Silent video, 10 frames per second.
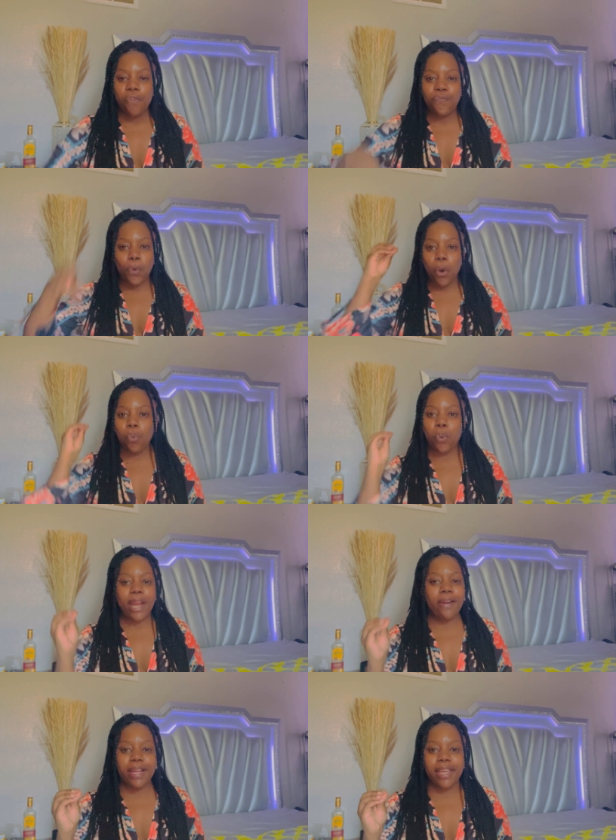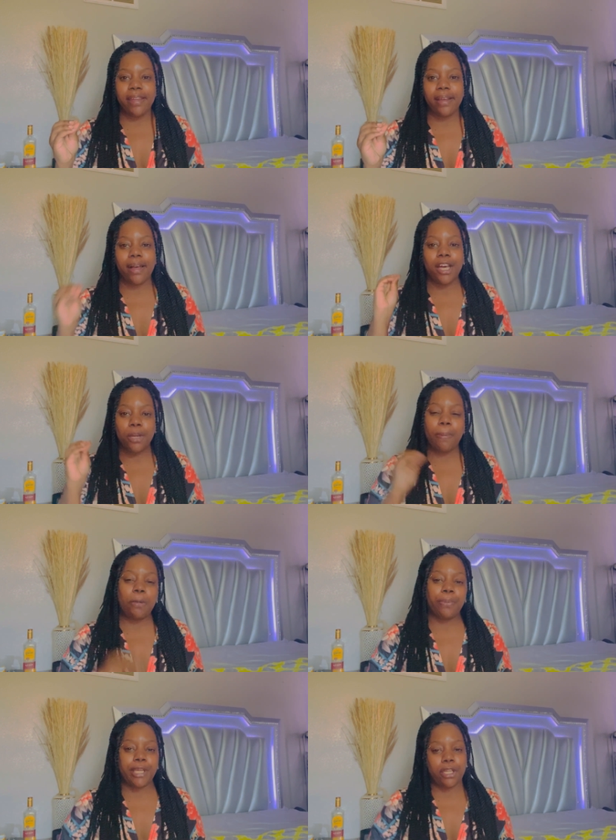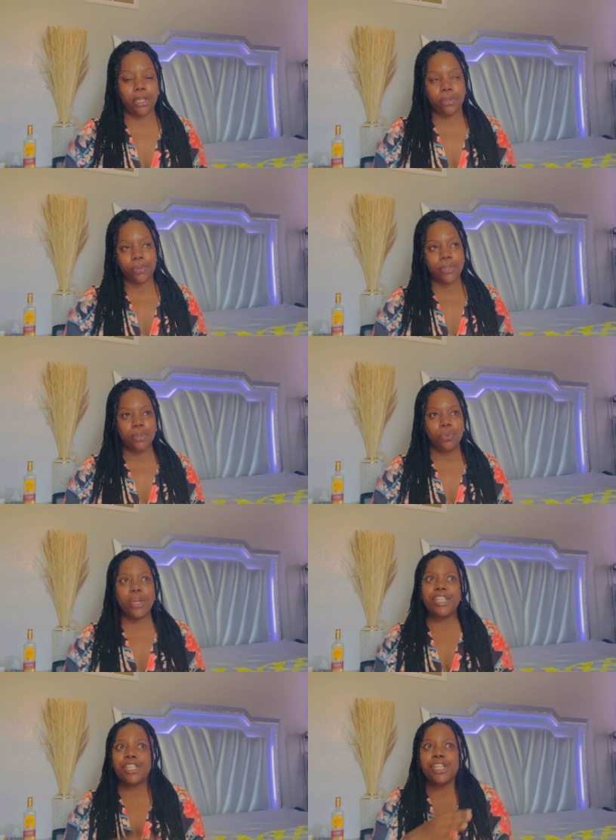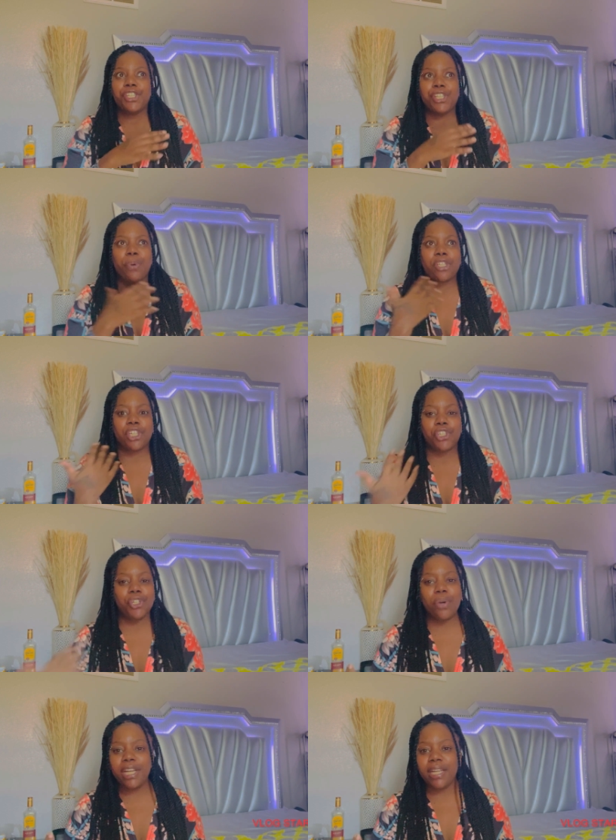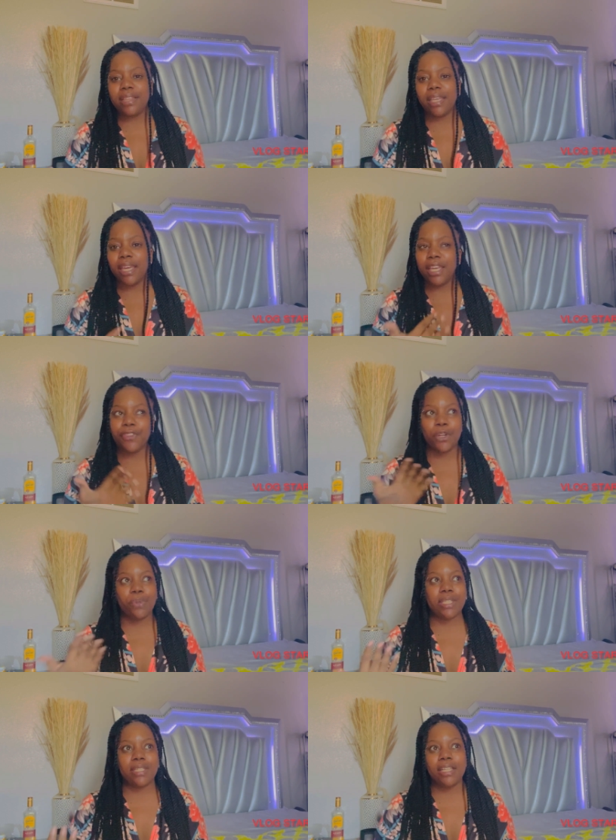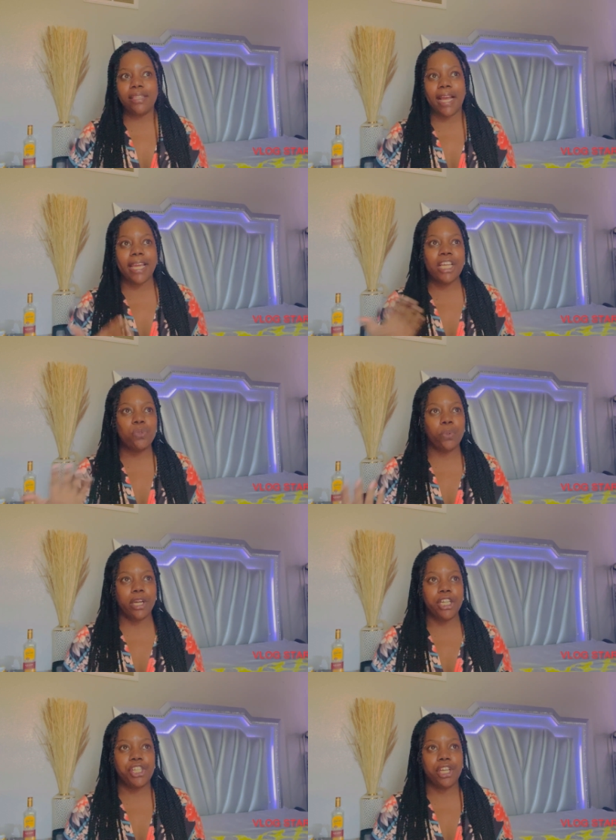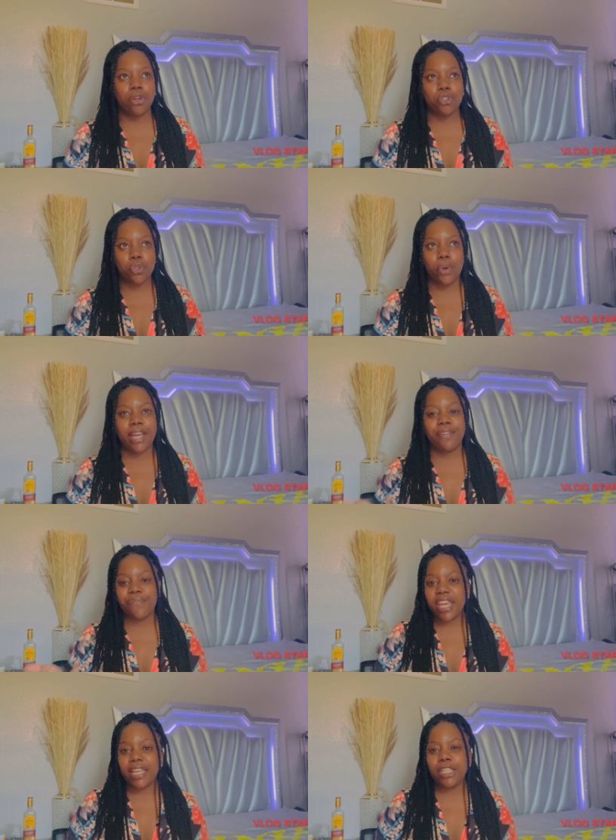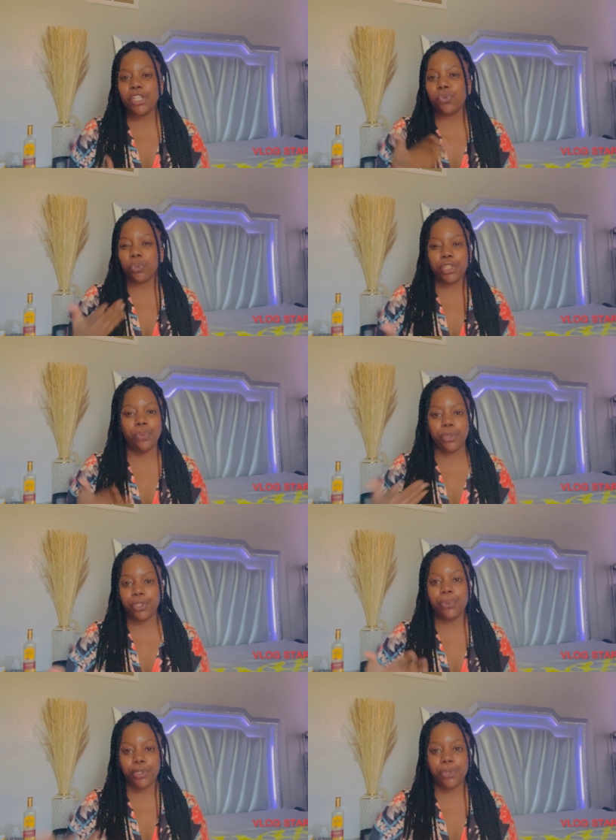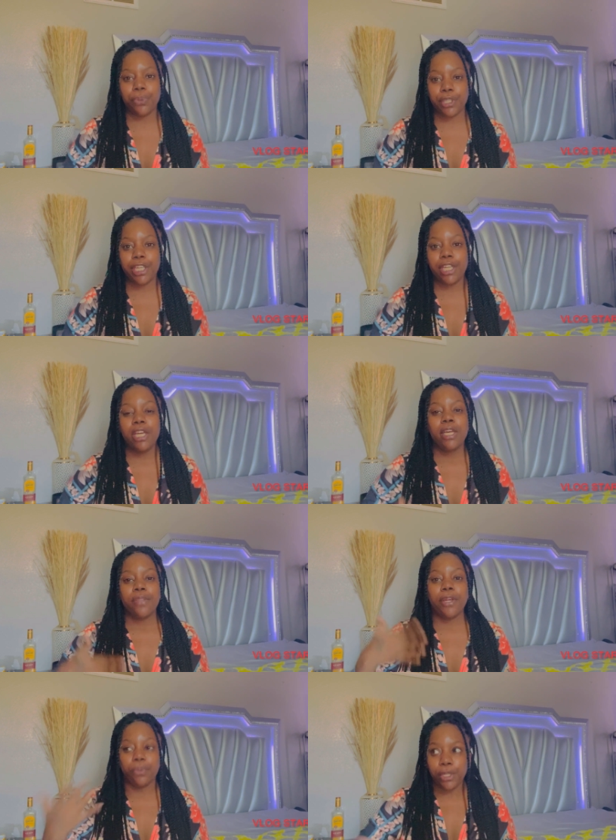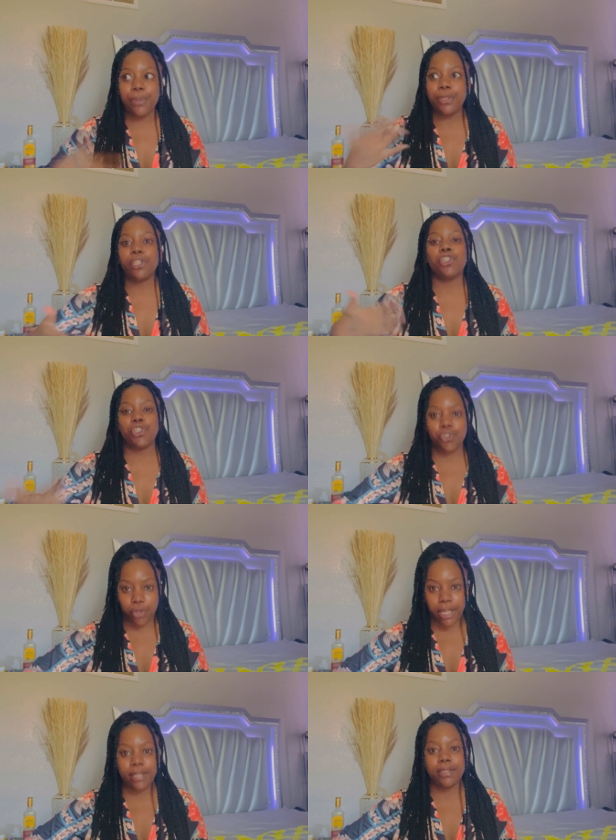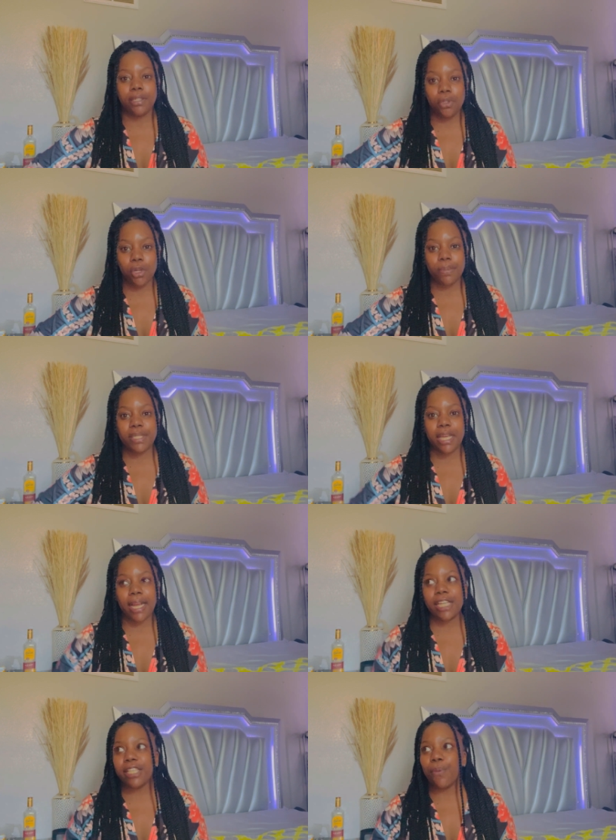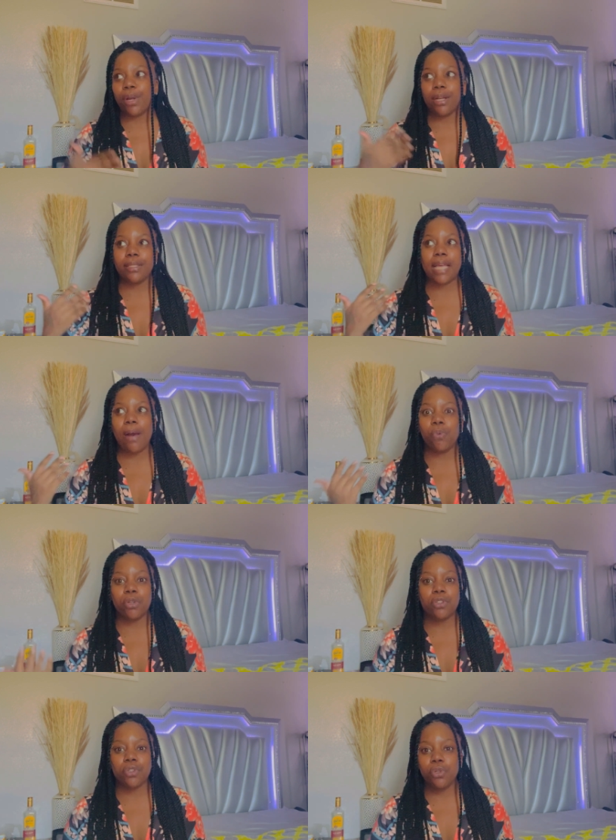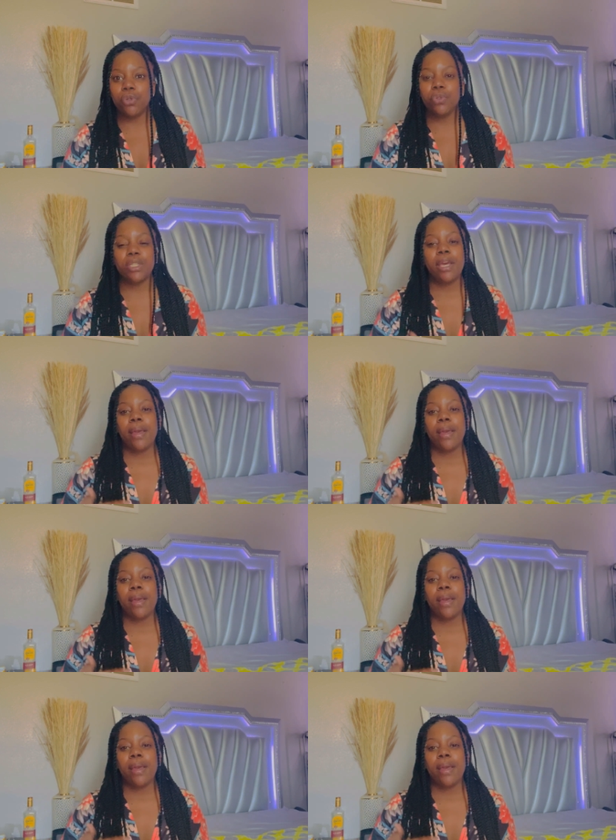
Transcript: for wearing inappropriate clothes, which she wasn't showing anything. There was nothing. I guess where she goes to school at in Vegas is really, really, really, really, they're really, really strict. You know what I'm saying? I guess they one of the top one schools